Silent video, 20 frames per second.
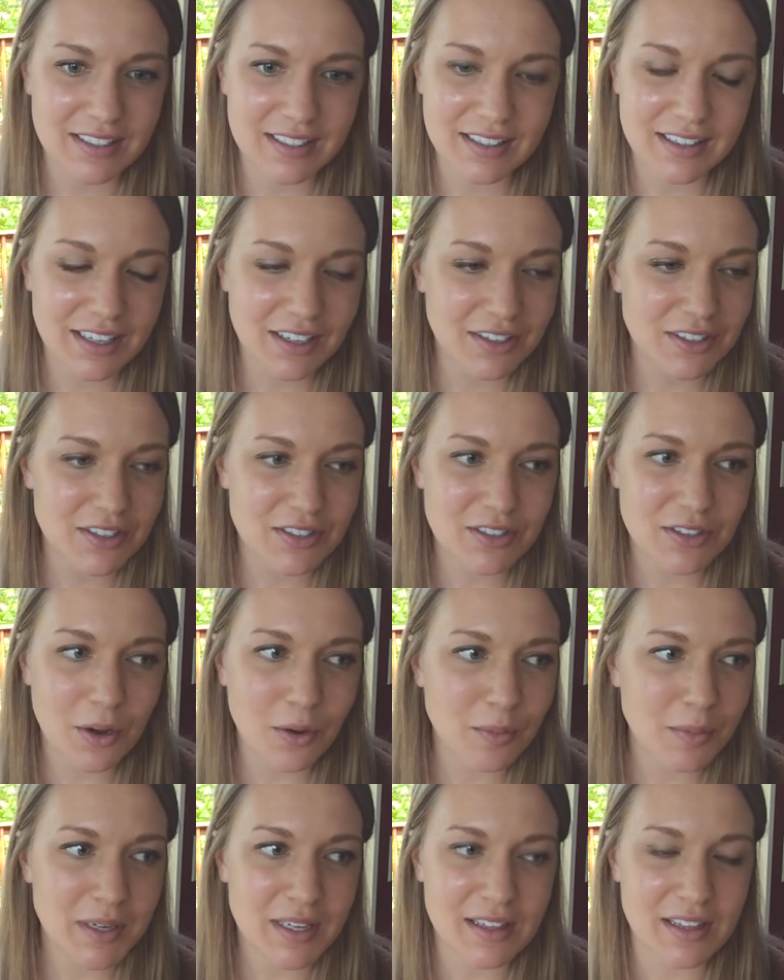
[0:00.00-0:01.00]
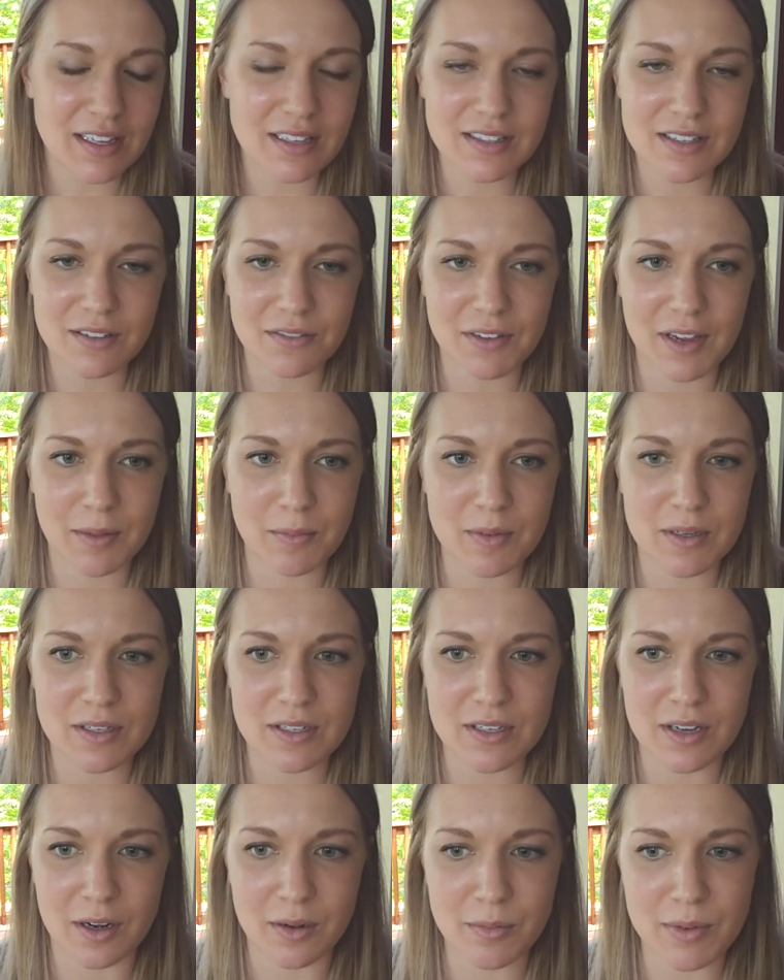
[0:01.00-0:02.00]
there's so many things that
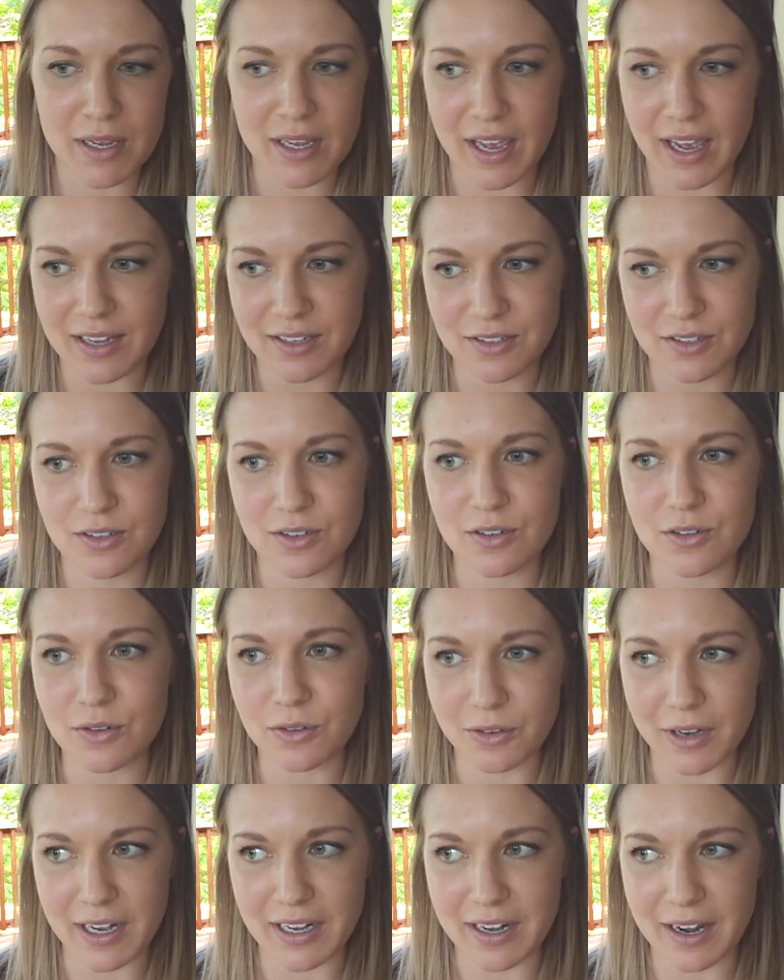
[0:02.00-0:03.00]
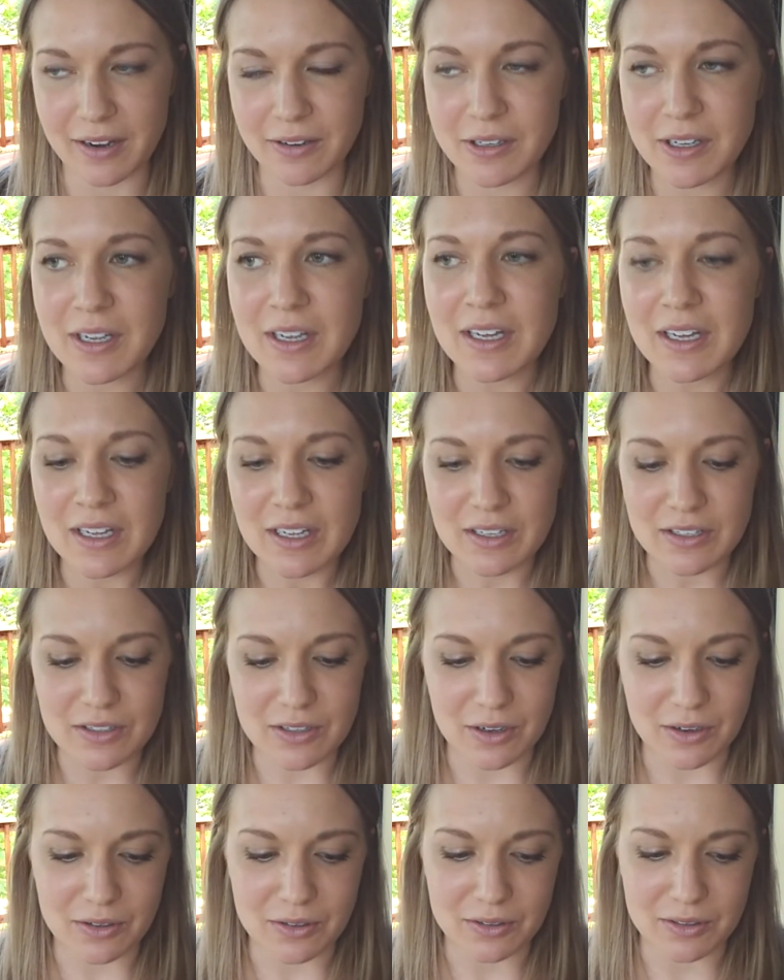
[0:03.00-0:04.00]
families are being asked to do right now.
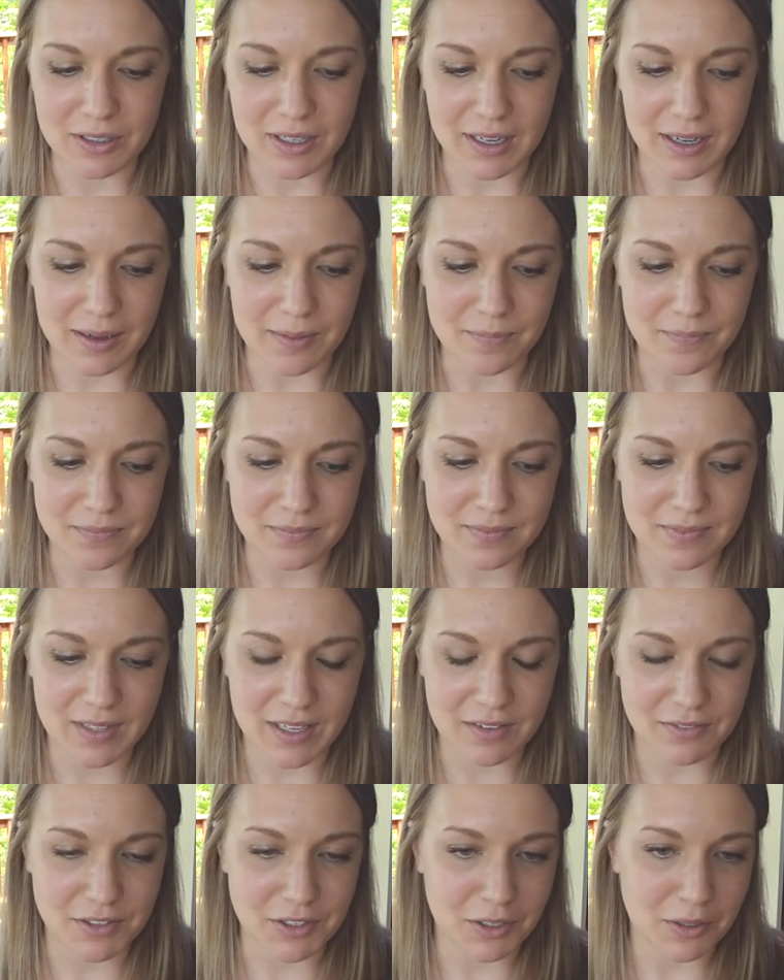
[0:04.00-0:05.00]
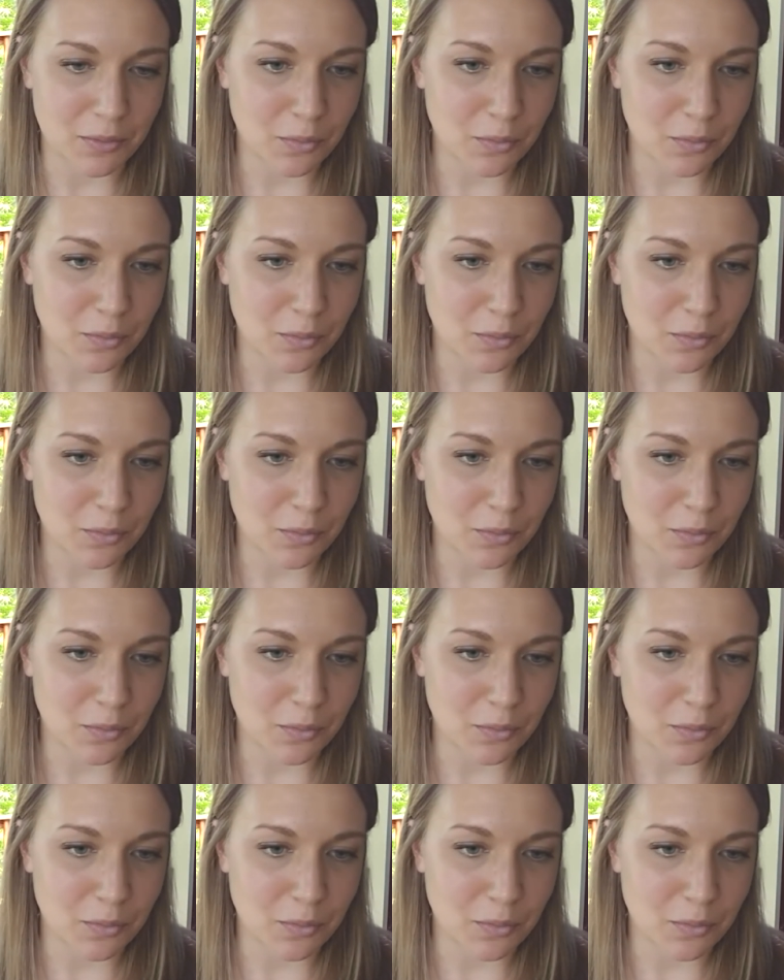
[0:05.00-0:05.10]
So if you're